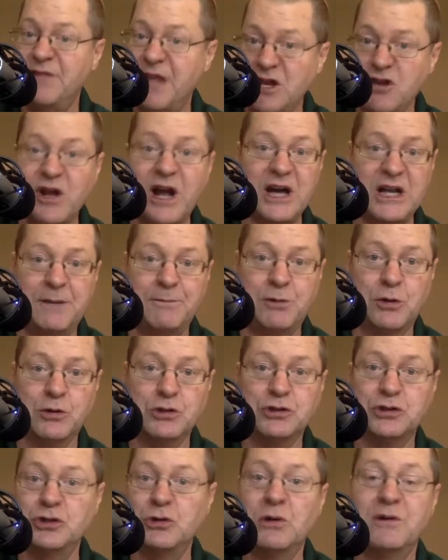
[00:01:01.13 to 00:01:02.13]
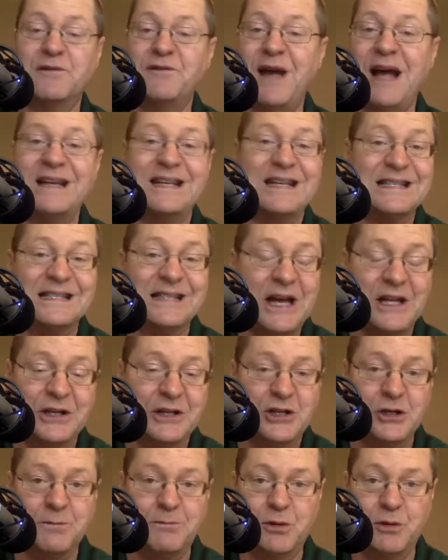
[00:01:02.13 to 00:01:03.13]
Then you got a person who, in fact, is not a
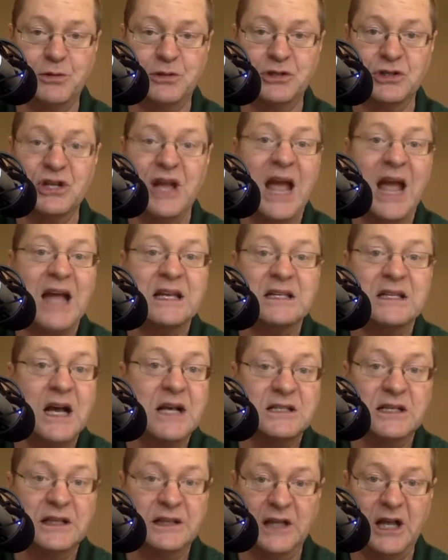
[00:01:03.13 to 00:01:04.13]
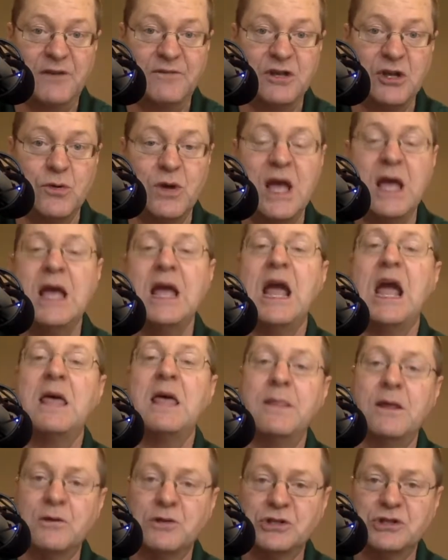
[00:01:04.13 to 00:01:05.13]
good person and doesn't love you,
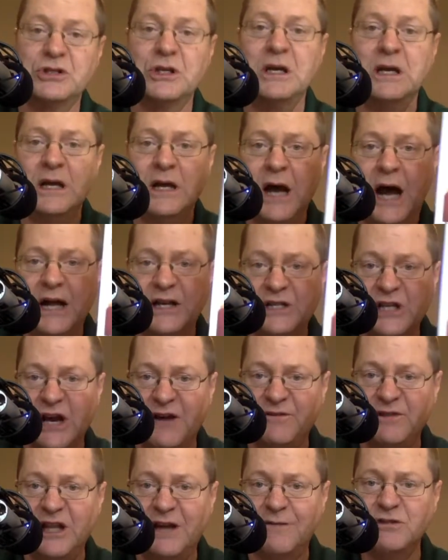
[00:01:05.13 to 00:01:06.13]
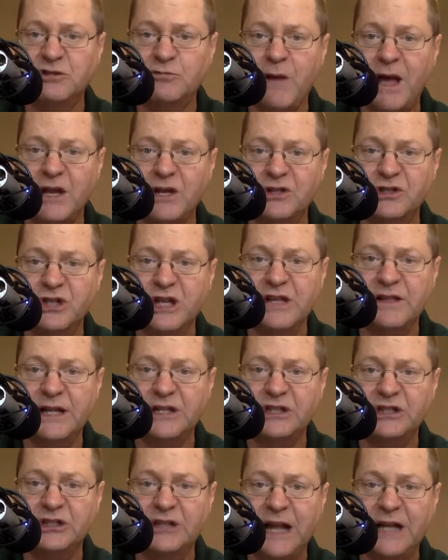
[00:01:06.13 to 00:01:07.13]
and there's a tough love strategy
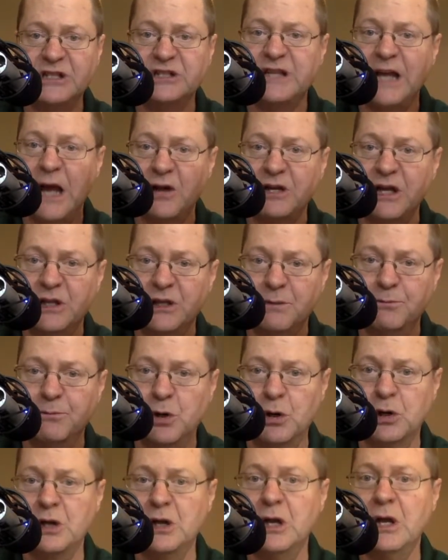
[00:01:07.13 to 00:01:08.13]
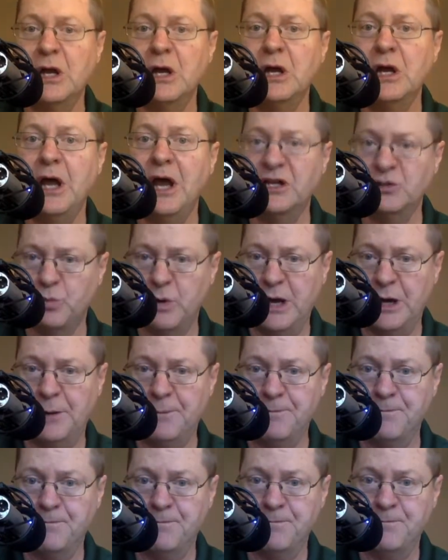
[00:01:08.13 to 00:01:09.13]
that's sketched out in the book as well.
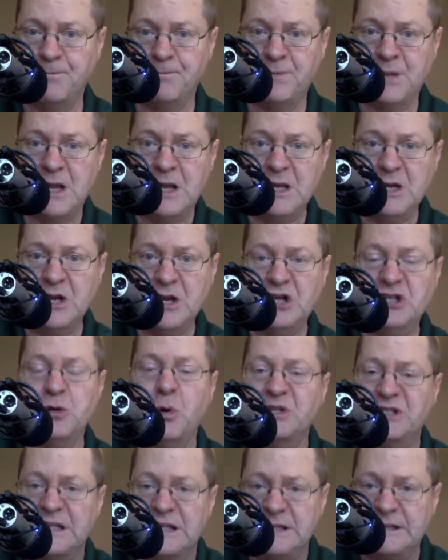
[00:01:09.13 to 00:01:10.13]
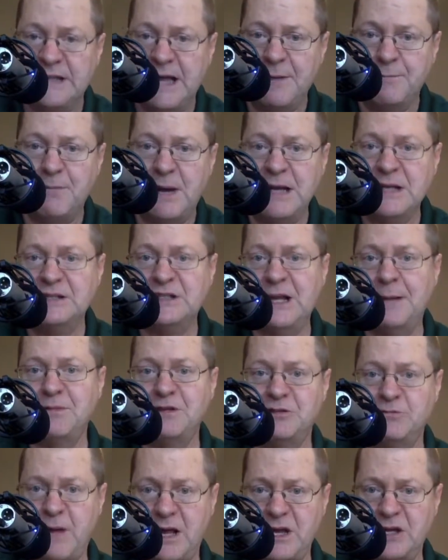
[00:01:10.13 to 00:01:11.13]
So it's a step-by-step
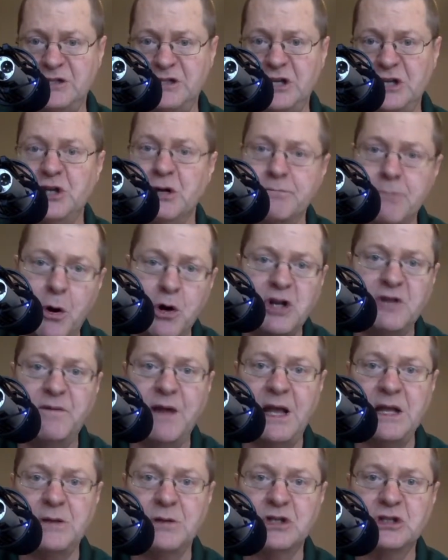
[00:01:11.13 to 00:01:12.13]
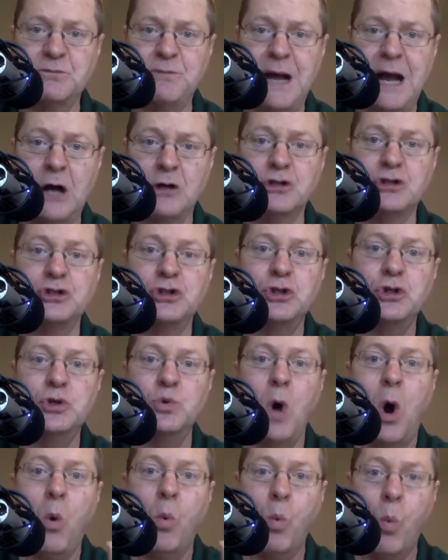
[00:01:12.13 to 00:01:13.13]
strategy to motivate your spouse
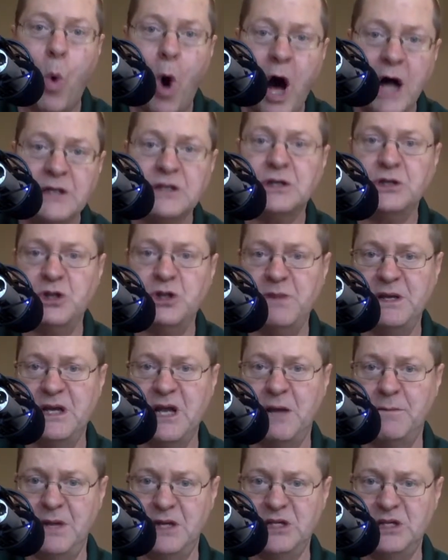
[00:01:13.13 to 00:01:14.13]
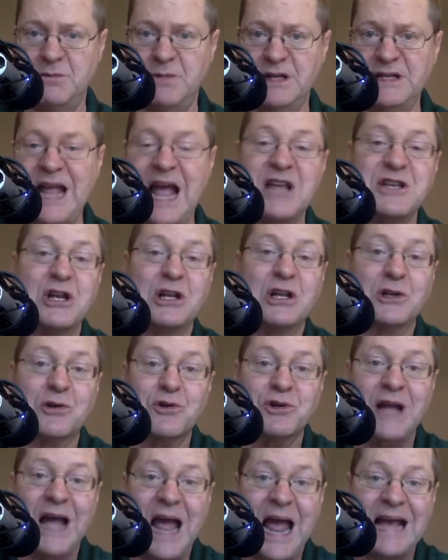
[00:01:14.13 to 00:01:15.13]
to want to become intimate and to
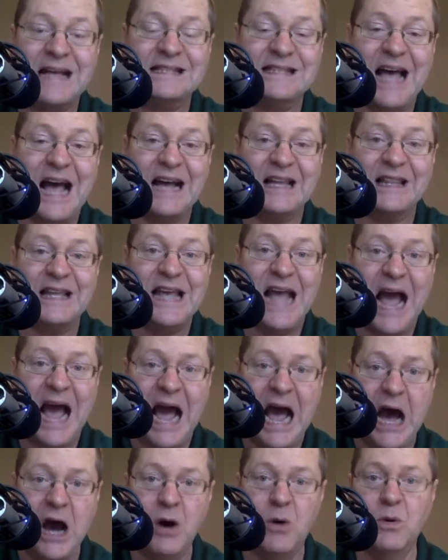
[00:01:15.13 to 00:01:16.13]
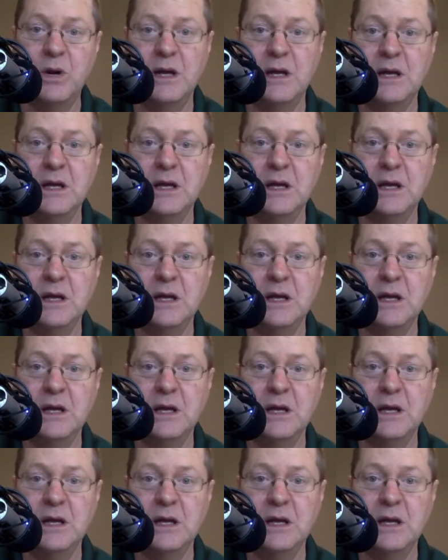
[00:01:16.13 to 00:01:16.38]
learn exactly how